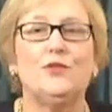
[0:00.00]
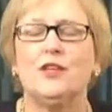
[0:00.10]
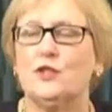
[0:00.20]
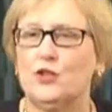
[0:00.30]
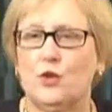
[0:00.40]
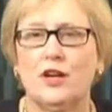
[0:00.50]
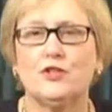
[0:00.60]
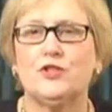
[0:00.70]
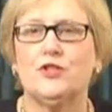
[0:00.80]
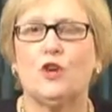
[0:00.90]
The
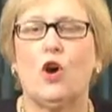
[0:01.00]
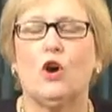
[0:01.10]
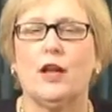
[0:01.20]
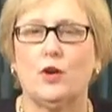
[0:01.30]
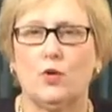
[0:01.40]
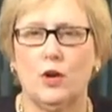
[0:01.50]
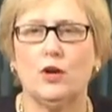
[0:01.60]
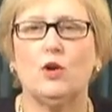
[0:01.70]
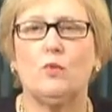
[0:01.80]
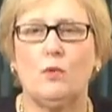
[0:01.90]
instructions are a
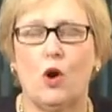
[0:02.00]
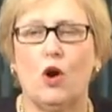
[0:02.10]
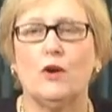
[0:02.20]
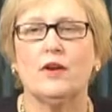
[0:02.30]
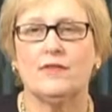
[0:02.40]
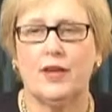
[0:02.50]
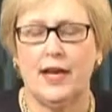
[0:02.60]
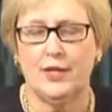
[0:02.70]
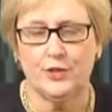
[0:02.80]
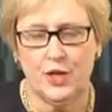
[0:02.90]
critical part of
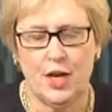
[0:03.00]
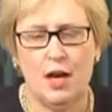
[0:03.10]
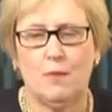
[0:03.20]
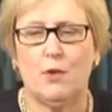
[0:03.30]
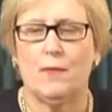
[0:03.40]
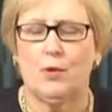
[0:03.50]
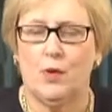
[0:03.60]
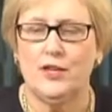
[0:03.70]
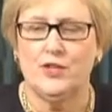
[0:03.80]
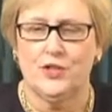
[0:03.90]
case
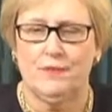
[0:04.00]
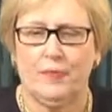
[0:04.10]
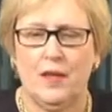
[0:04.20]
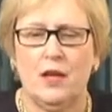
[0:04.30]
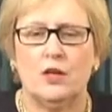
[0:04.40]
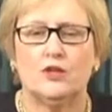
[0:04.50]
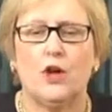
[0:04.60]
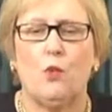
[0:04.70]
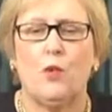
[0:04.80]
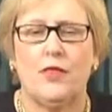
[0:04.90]
preparation.
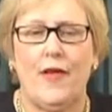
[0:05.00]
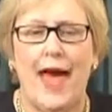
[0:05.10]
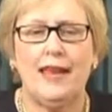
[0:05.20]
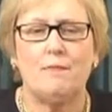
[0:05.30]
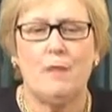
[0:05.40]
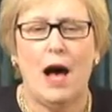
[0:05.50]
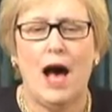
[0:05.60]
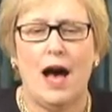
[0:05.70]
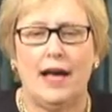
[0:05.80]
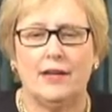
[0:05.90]
So with that in
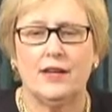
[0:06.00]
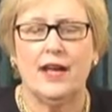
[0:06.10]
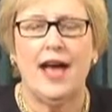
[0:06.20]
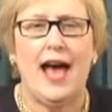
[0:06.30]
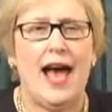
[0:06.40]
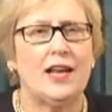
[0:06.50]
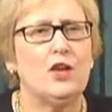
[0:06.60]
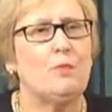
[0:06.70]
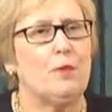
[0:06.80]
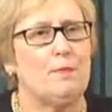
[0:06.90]
mind, how do
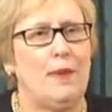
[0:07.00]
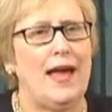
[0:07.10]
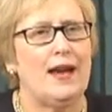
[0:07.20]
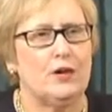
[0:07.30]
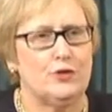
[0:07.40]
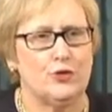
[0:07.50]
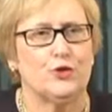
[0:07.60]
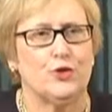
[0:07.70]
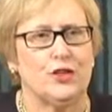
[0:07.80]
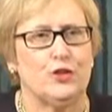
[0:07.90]
you prepare
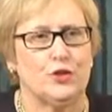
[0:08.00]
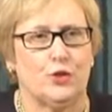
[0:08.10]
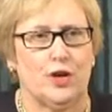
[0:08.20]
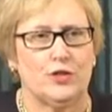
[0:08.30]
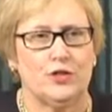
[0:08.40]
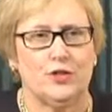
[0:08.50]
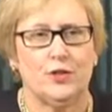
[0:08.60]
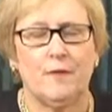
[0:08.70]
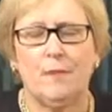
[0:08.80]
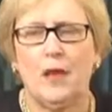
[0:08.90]
jury
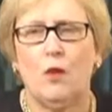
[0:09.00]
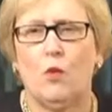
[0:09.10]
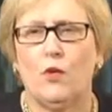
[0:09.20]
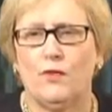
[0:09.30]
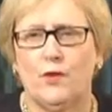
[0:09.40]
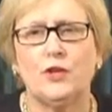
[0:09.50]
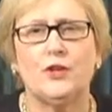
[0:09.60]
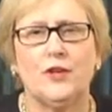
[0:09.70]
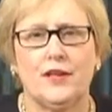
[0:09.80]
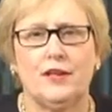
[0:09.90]
instructions? Well, the
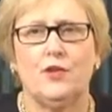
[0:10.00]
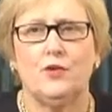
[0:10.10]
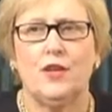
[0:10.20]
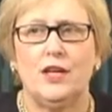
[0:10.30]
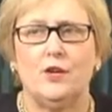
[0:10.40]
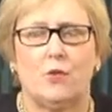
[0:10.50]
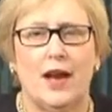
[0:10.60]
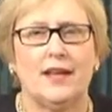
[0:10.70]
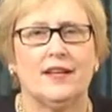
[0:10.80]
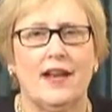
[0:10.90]
first thing that you need to
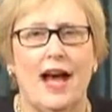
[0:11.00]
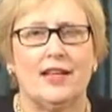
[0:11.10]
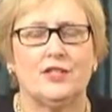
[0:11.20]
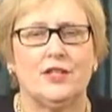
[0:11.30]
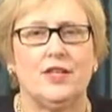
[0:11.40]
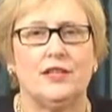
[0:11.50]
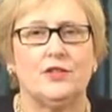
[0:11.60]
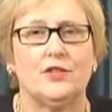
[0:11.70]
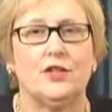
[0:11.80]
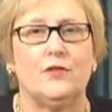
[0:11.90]
recognize
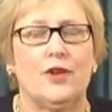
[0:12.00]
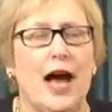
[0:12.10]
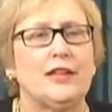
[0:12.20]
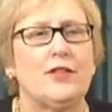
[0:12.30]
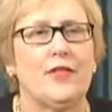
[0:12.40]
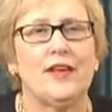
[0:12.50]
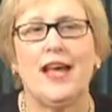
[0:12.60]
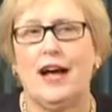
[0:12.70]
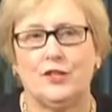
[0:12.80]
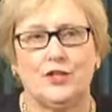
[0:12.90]
is that you've got to think
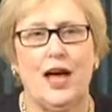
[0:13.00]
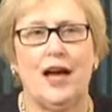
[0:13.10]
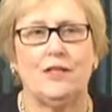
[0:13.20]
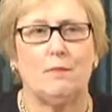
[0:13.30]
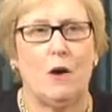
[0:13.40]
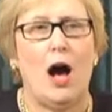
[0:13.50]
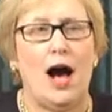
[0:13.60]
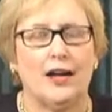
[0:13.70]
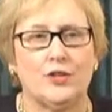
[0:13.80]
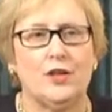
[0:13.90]
outside the
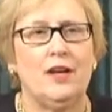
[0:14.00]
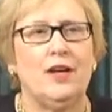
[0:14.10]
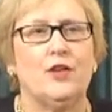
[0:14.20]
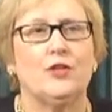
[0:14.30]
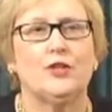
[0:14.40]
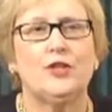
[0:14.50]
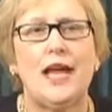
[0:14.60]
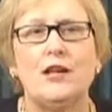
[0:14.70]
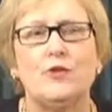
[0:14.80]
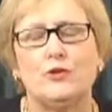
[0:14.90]
box. The
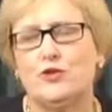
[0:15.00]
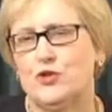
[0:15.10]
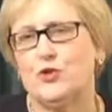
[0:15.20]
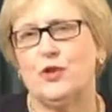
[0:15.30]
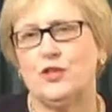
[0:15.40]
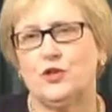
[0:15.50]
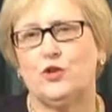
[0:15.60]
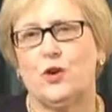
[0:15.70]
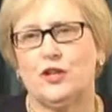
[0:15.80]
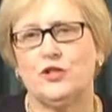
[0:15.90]
standard jury
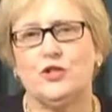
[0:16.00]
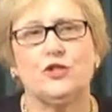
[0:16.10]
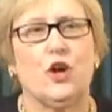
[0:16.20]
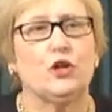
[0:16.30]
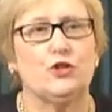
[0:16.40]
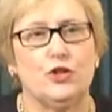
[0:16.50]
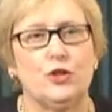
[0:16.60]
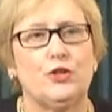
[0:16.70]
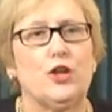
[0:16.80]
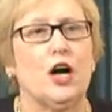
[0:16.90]
instructions are
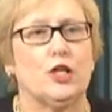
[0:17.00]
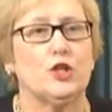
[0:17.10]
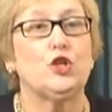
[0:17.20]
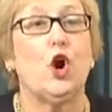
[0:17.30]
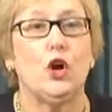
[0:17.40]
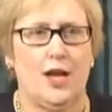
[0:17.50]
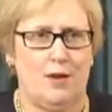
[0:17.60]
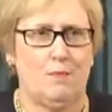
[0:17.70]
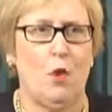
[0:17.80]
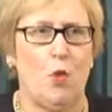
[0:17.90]
just a starting
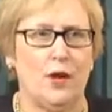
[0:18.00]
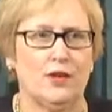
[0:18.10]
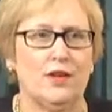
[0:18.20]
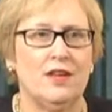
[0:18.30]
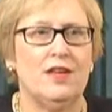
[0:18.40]
point.